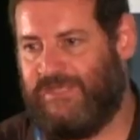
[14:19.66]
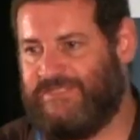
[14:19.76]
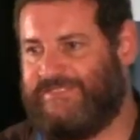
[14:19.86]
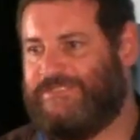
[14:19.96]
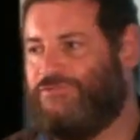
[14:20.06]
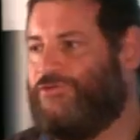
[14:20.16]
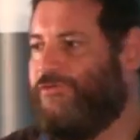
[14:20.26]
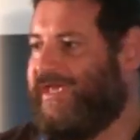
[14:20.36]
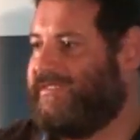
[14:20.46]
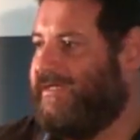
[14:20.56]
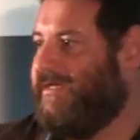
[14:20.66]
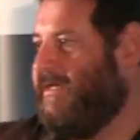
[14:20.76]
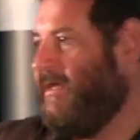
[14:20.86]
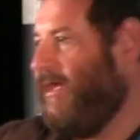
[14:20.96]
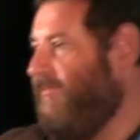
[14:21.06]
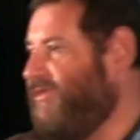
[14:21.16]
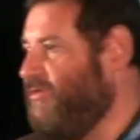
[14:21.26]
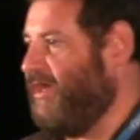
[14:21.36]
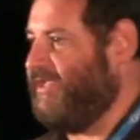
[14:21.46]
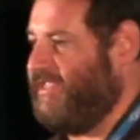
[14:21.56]
than to create a better
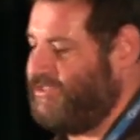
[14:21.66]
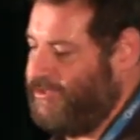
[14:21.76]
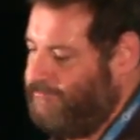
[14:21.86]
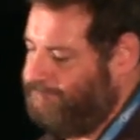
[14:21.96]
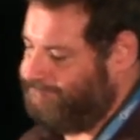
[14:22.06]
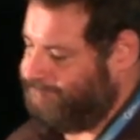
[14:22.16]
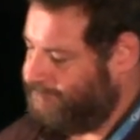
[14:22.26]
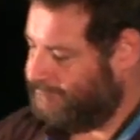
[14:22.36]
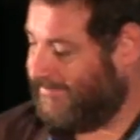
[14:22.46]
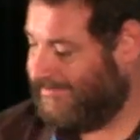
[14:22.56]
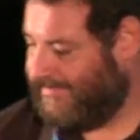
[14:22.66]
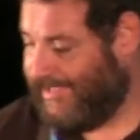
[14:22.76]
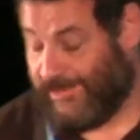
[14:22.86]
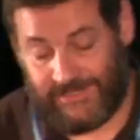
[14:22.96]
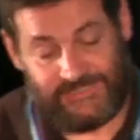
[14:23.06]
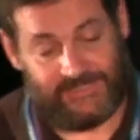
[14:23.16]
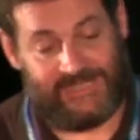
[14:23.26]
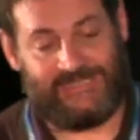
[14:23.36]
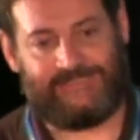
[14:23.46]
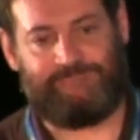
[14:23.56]
architecture. And once
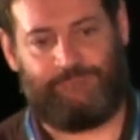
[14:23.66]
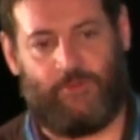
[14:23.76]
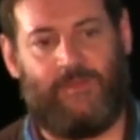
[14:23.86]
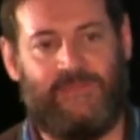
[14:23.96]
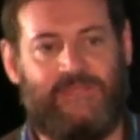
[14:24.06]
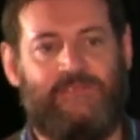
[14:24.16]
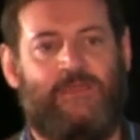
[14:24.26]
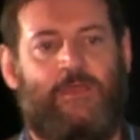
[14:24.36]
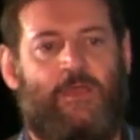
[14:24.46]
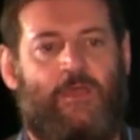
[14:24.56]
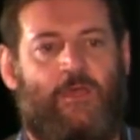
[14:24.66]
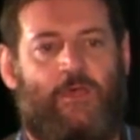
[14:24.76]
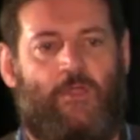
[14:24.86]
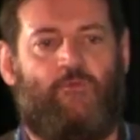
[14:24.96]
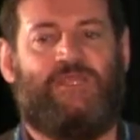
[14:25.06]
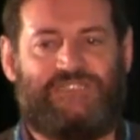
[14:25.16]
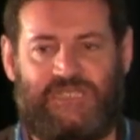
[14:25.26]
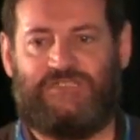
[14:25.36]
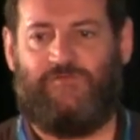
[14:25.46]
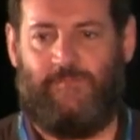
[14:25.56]
again, it's probably a real
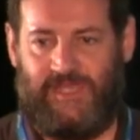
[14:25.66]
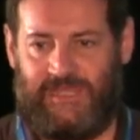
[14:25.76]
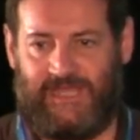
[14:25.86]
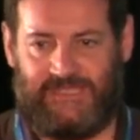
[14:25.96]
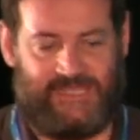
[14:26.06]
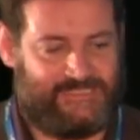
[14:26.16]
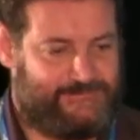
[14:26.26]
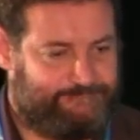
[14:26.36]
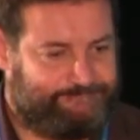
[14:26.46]
change for many architects.